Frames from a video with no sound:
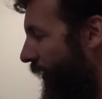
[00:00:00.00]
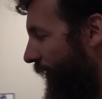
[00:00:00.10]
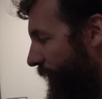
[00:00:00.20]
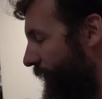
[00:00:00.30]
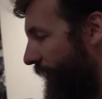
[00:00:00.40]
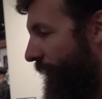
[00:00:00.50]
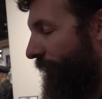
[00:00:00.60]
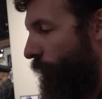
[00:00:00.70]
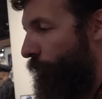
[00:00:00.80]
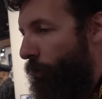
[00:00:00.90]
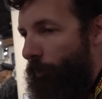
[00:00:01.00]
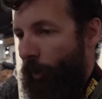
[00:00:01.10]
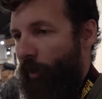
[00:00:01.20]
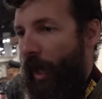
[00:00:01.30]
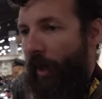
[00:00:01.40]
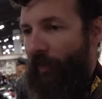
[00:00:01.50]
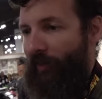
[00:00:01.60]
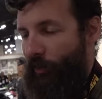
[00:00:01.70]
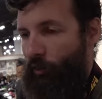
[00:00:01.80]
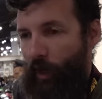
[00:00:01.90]
off and let's go do a burnout and
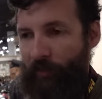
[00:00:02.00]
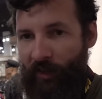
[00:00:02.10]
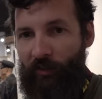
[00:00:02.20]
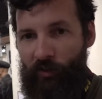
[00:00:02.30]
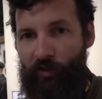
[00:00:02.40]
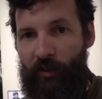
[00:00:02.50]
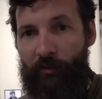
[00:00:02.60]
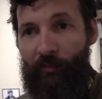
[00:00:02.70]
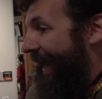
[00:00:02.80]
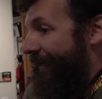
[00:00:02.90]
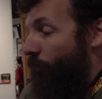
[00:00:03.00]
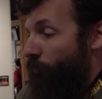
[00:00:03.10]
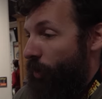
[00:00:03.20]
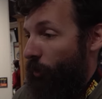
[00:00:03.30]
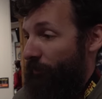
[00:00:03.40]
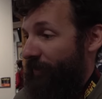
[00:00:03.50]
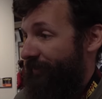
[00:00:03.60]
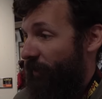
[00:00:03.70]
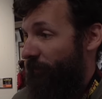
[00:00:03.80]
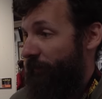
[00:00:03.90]
let's go drive down the street. I don't know if this
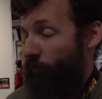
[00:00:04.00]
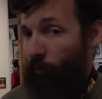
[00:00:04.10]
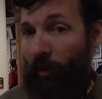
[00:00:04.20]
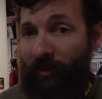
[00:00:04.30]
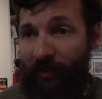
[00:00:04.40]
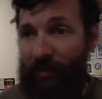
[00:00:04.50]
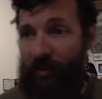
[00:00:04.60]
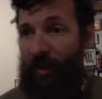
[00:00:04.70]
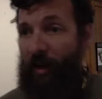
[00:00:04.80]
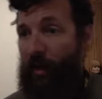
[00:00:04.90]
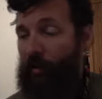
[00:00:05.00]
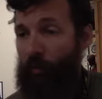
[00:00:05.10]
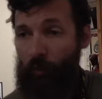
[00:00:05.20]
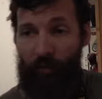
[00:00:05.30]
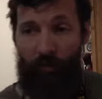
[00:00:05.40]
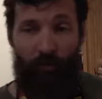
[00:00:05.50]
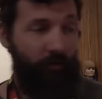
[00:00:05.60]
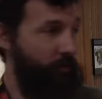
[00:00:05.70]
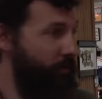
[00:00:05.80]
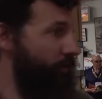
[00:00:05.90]
stuff even runs. I, I don't know what they're
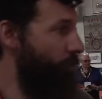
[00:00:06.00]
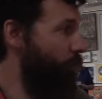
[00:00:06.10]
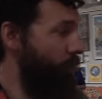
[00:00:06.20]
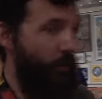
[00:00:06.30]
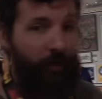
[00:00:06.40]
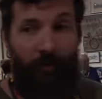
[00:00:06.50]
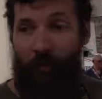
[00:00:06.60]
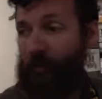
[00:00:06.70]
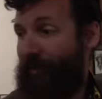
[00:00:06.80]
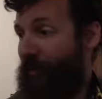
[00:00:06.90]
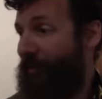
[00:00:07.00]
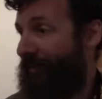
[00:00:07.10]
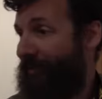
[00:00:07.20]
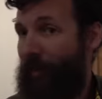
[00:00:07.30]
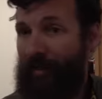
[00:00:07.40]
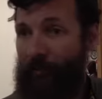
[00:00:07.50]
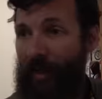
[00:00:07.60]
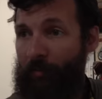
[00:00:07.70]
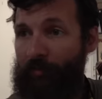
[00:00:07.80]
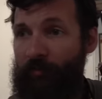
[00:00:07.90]
some of these things may have
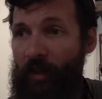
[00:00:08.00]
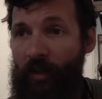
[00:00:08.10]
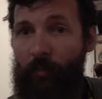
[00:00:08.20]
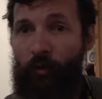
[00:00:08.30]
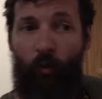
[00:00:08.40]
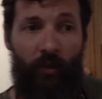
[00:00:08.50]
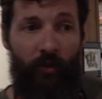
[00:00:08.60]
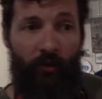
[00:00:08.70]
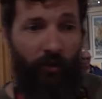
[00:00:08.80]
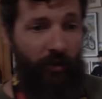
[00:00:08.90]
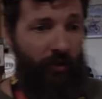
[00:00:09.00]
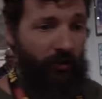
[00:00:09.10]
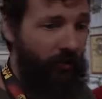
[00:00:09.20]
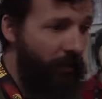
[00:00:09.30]
not been fired up in 20, 30 years.